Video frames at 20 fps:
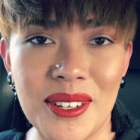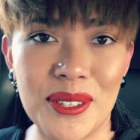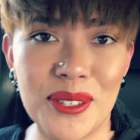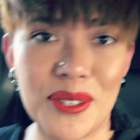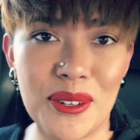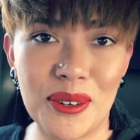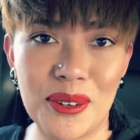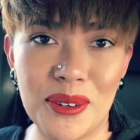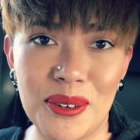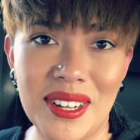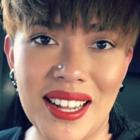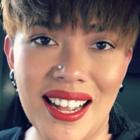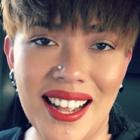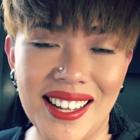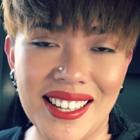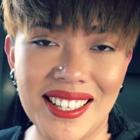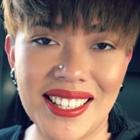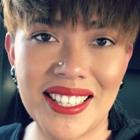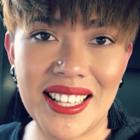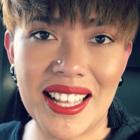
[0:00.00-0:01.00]
So
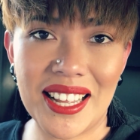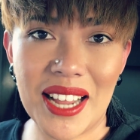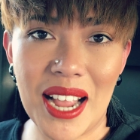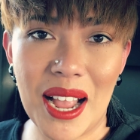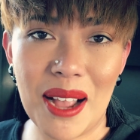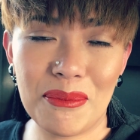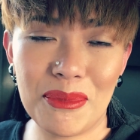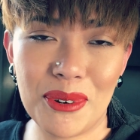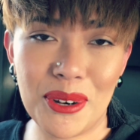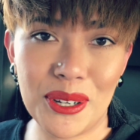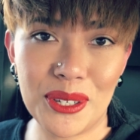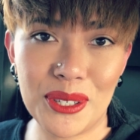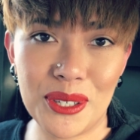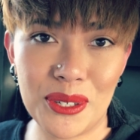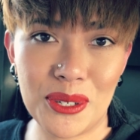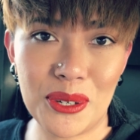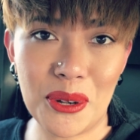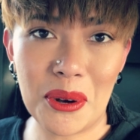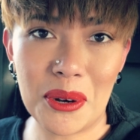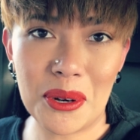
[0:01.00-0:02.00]
guys, like, I'm going
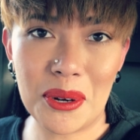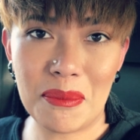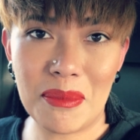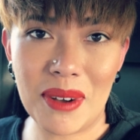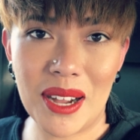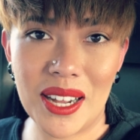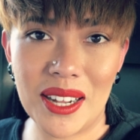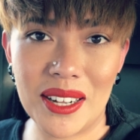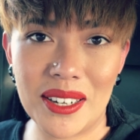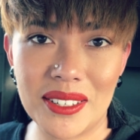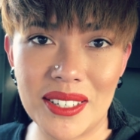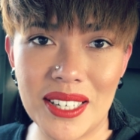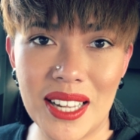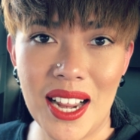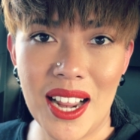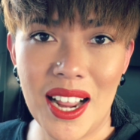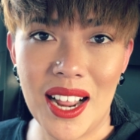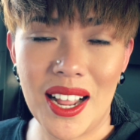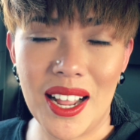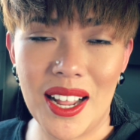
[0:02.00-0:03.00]
to talk about
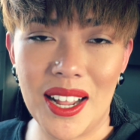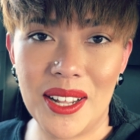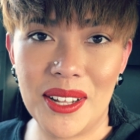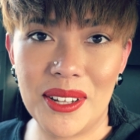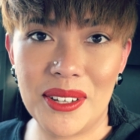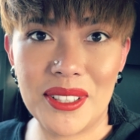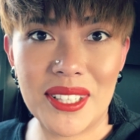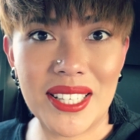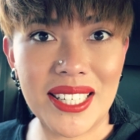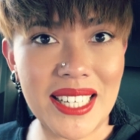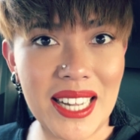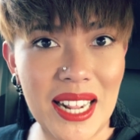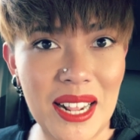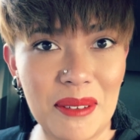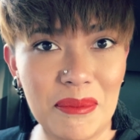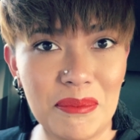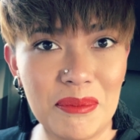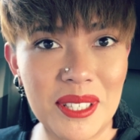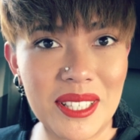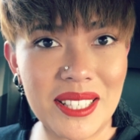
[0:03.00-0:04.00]
the
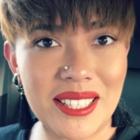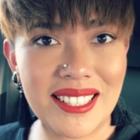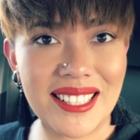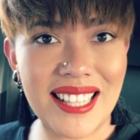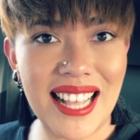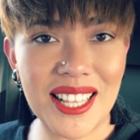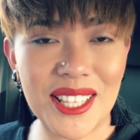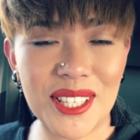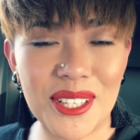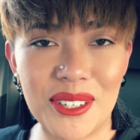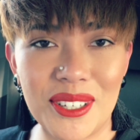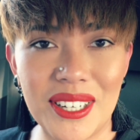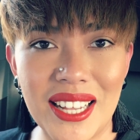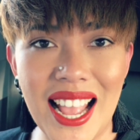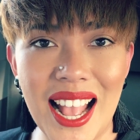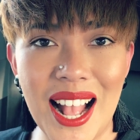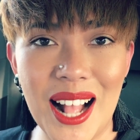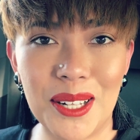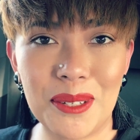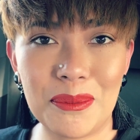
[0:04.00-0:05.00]
tips that's going to
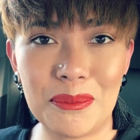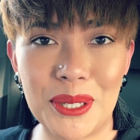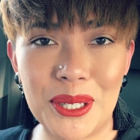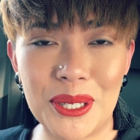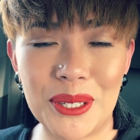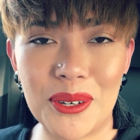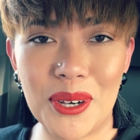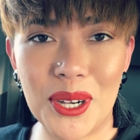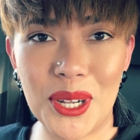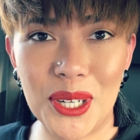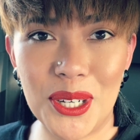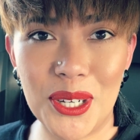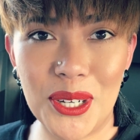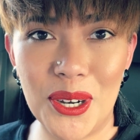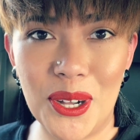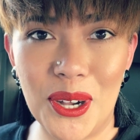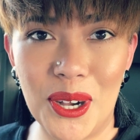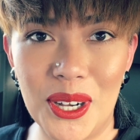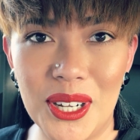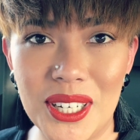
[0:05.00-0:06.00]
help you a
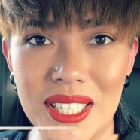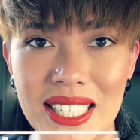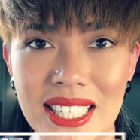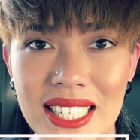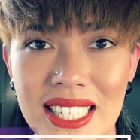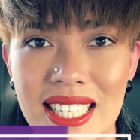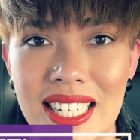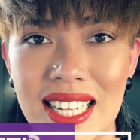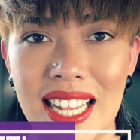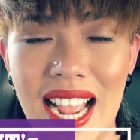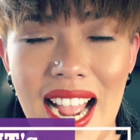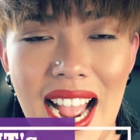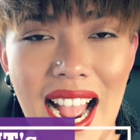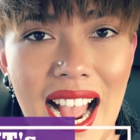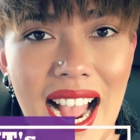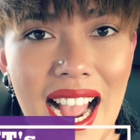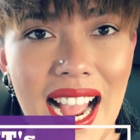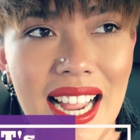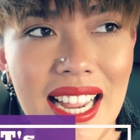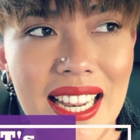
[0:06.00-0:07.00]
lot,
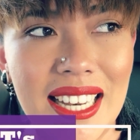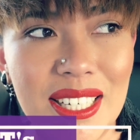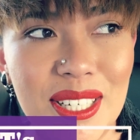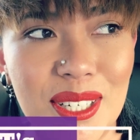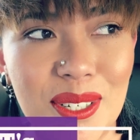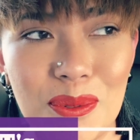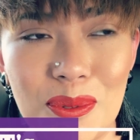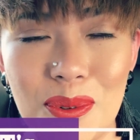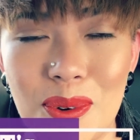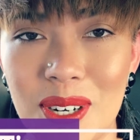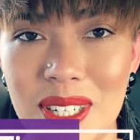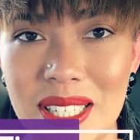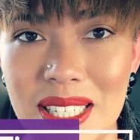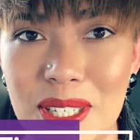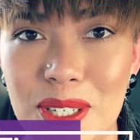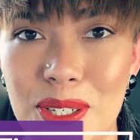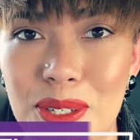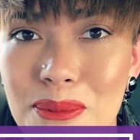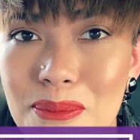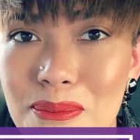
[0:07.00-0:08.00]
and
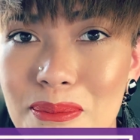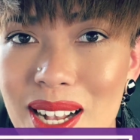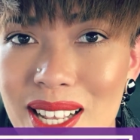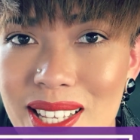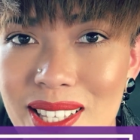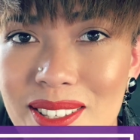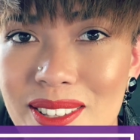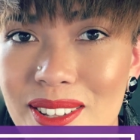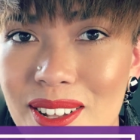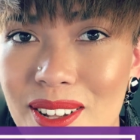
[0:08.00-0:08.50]
what you must